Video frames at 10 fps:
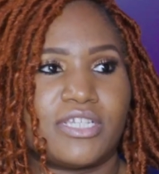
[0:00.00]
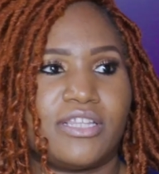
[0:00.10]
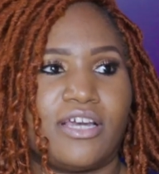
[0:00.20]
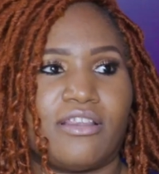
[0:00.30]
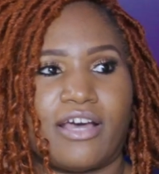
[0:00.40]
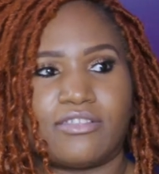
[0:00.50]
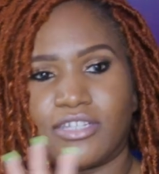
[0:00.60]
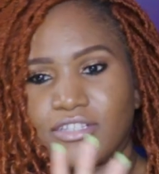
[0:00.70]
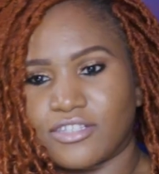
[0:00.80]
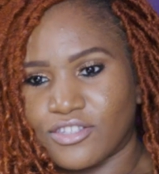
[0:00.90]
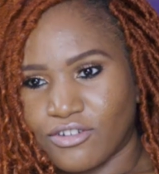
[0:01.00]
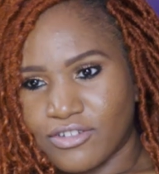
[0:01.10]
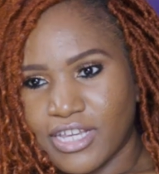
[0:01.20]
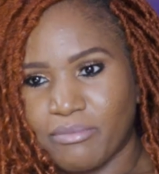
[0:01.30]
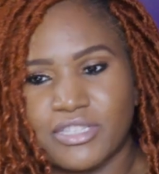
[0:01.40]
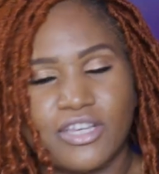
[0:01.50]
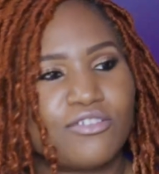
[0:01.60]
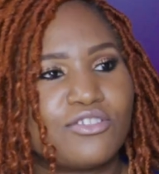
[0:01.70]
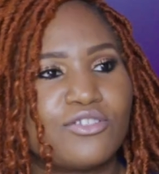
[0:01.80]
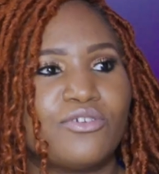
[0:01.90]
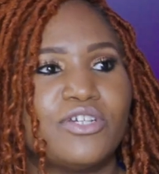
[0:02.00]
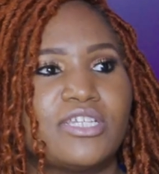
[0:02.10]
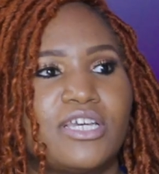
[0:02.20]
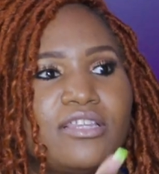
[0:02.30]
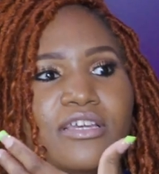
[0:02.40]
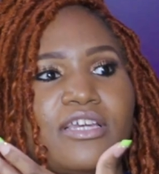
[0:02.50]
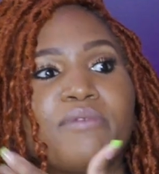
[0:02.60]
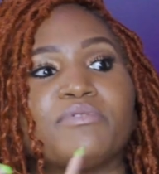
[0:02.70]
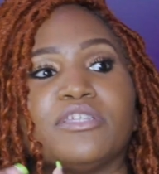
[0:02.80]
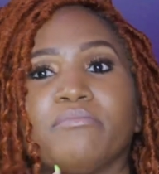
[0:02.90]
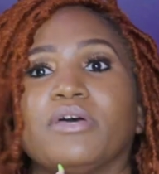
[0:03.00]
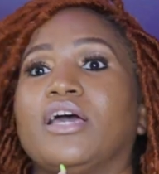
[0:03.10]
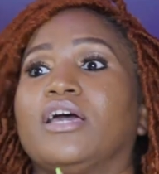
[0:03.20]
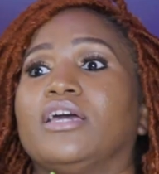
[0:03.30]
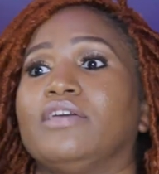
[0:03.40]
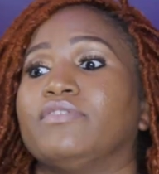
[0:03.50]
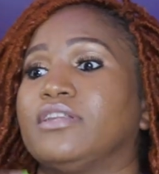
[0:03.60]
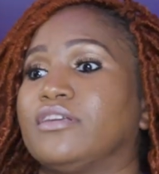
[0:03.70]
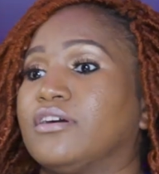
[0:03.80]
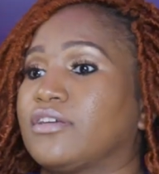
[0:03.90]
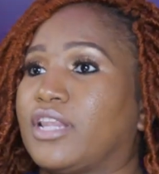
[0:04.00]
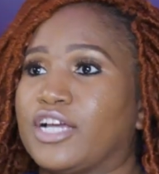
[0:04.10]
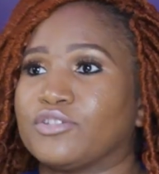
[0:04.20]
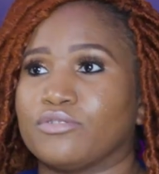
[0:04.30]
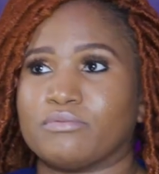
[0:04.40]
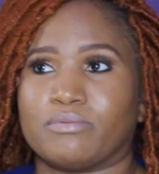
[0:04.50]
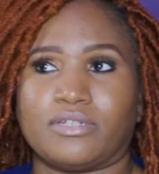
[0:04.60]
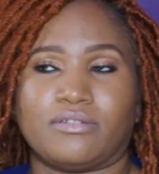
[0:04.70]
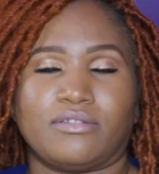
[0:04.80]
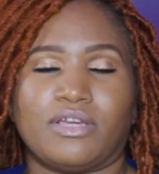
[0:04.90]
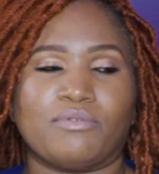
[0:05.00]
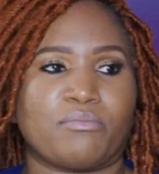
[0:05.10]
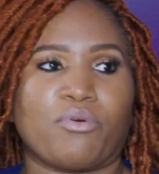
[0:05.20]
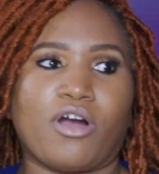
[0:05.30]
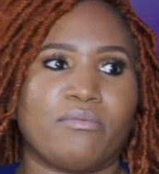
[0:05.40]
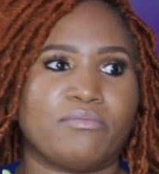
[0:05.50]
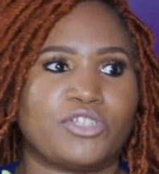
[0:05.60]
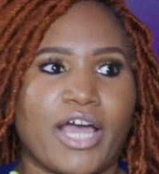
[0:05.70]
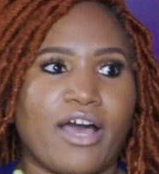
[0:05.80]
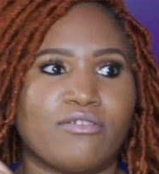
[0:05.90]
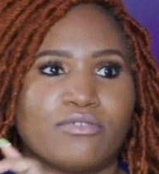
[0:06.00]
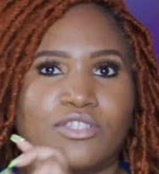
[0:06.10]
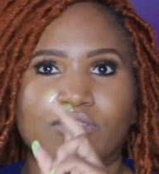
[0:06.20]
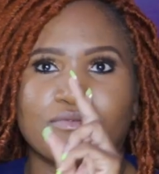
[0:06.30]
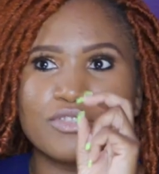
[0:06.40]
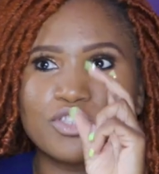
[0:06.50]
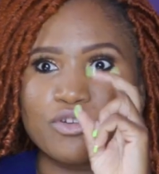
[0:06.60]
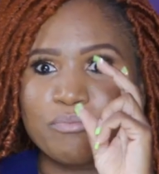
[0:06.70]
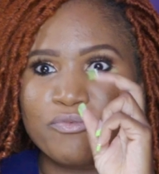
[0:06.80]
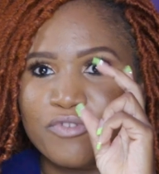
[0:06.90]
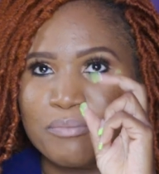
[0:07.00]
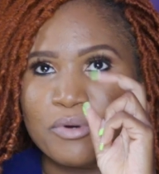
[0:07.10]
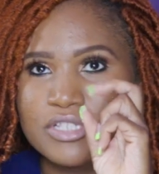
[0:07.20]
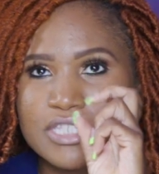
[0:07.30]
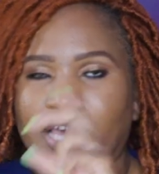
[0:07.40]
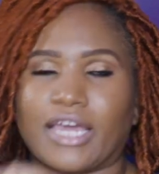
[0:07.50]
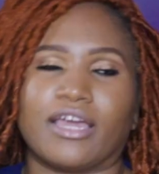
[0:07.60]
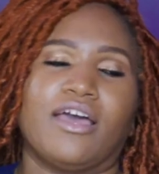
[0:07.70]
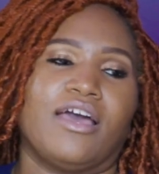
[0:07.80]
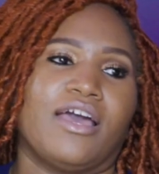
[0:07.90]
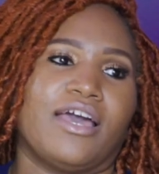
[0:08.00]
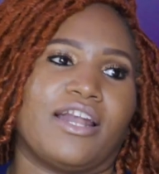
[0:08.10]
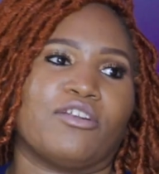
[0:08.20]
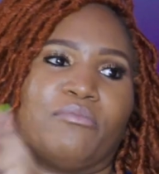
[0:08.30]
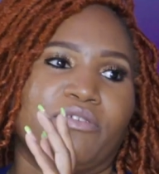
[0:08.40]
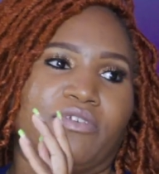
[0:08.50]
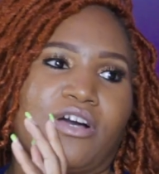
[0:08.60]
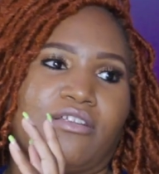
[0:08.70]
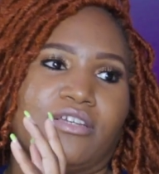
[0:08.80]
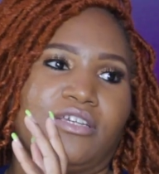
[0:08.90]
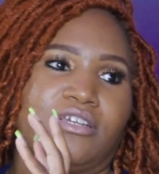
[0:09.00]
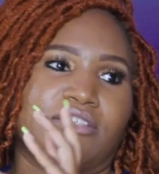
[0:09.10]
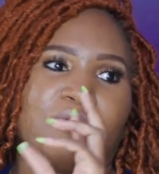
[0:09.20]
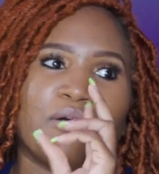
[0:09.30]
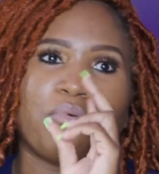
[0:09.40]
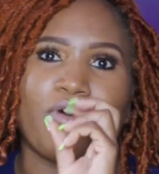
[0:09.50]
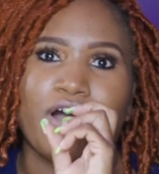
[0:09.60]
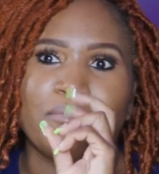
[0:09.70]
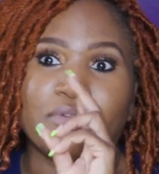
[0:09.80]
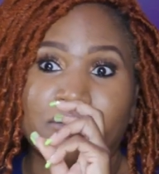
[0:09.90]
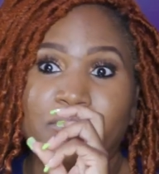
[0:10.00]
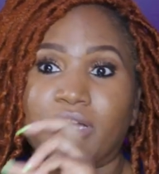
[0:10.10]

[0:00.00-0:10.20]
and they're allowed to get into circle time to tell their stories, and it helps them even in their other classrooms when they was a problem child per se. And I don't believe in calling kids a problem.